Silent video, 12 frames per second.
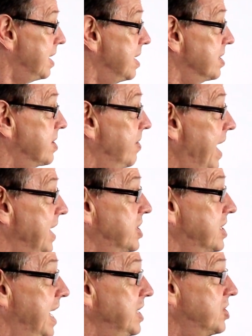So that's
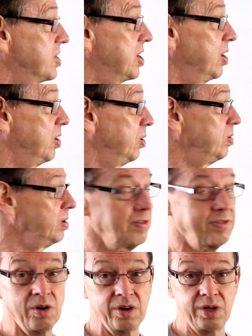stage 2. You've
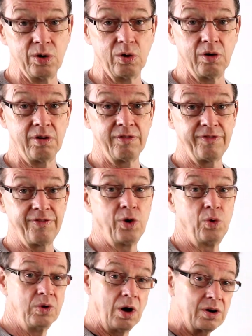got your full
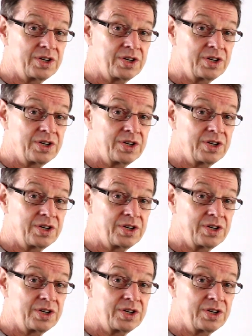lock,